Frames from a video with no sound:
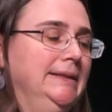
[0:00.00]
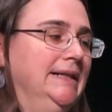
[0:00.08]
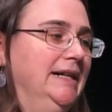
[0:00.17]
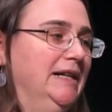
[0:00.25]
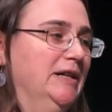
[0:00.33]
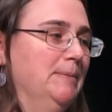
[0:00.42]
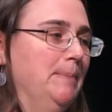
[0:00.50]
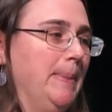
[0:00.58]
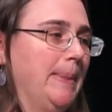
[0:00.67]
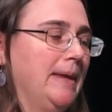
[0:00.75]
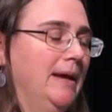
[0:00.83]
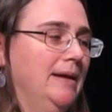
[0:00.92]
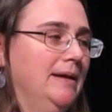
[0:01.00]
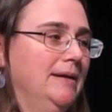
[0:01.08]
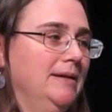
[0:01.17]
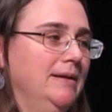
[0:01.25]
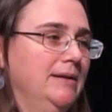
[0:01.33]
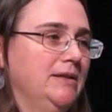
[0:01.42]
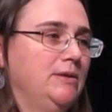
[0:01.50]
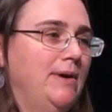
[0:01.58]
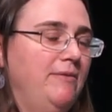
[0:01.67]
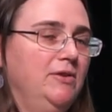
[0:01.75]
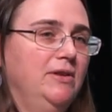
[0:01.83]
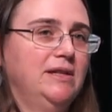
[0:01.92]
So
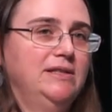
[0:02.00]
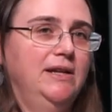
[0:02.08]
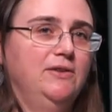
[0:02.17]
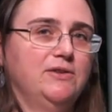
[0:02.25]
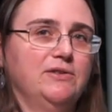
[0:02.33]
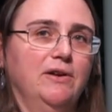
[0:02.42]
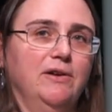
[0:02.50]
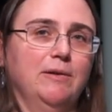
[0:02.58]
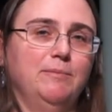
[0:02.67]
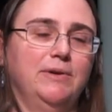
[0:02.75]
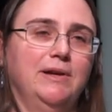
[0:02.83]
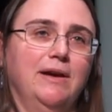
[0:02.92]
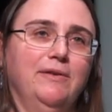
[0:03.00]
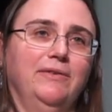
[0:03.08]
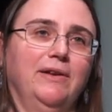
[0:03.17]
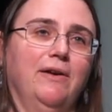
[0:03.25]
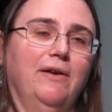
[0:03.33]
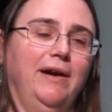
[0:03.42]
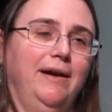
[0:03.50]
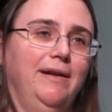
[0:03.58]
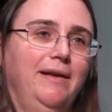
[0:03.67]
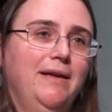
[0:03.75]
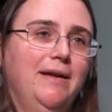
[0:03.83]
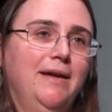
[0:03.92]
after the container startup, I was like, all right,
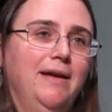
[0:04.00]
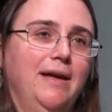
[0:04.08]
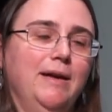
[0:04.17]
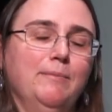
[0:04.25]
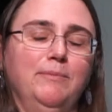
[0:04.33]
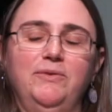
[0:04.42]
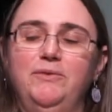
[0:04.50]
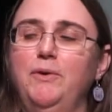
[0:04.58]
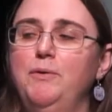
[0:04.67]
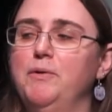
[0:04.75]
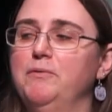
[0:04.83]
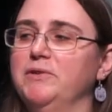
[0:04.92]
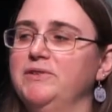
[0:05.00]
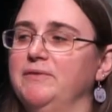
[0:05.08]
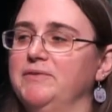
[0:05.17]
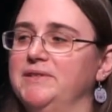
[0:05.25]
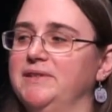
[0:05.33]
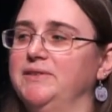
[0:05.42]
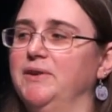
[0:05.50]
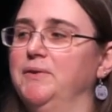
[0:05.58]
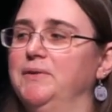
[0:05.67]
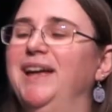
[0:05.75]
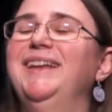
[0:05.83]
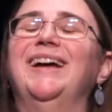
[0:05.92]
I am so over San
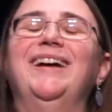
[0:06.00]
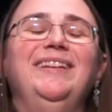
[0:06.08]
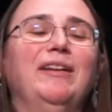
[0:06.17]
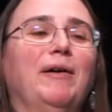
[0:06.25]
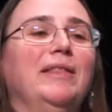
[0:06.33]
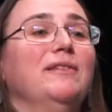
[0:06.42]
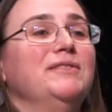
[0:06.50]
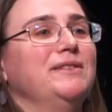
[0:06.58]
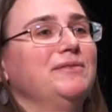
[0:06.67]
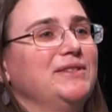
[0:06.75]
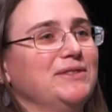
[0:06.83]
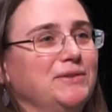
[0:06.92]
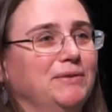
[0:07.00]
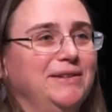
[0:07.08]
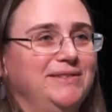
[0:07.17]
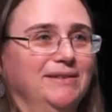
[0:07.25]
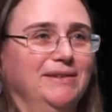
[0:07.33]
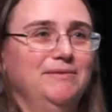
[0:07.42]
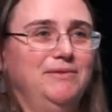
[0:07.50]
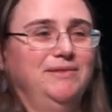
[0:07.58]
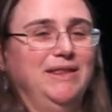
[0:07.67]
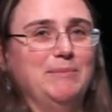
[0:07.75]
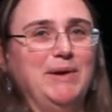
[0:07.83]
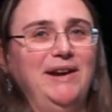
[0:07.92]
Francisco. No, I love San Francisco, I still live
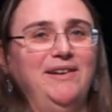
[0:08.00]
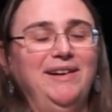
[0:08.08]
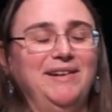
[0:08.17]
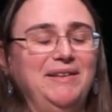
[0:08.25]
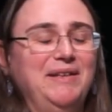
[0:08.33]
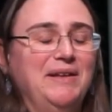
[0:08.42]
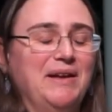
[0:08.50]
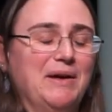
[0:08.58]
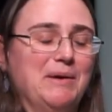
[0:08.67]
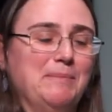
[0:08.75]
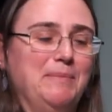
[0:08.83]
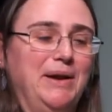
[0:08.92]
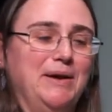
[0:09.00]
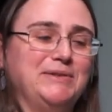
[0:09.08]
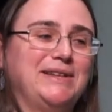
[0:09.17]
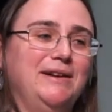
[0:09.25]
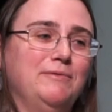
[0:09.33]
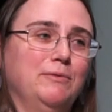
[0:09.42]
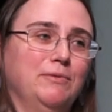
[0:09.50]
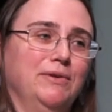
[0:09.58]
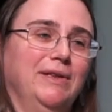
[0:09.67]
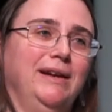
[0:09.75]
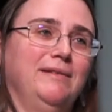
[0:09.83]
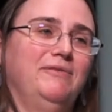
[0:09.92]
in the Bay Area. But I was kind of
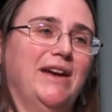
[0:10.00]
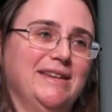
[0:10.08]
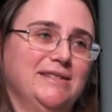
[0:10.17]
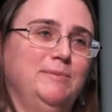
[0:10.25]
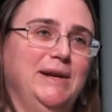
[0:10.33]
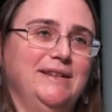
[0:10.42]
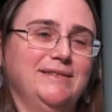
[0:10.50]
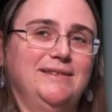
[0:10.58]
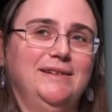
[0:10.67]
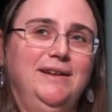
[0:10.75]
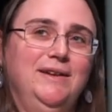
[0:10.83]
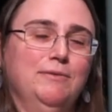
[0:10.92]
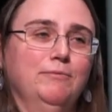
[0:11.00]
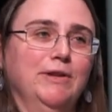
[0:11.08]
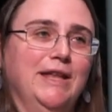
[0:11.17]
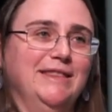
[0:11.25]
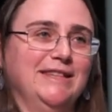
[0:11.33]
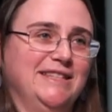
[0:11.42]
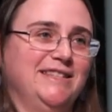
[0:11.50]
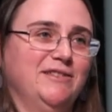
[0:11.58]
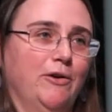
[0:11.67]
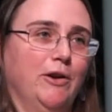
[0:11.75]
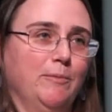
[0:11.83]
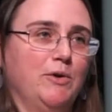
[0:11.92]
over like fast-paced, relentless
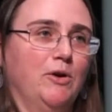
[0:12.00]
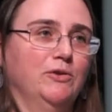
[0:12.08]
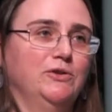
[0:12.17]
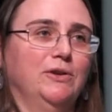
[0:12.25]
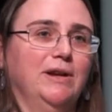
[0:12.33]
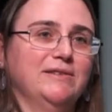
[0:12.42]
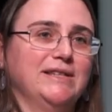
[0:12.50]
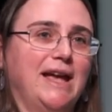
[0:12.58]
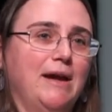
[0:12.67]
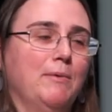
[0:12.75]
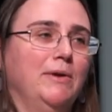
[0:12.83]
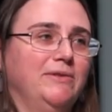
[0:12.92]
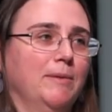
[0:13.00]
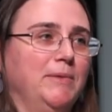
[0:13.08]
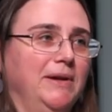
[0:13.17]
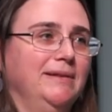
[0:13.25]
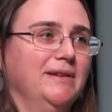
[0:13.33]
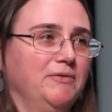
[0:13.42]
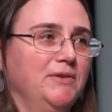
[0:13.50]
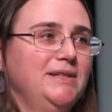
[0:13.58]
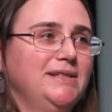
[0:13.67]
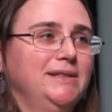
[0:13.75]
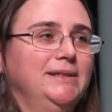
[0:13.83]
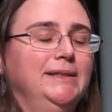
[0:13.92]
startup culture, and I was like, I want something different.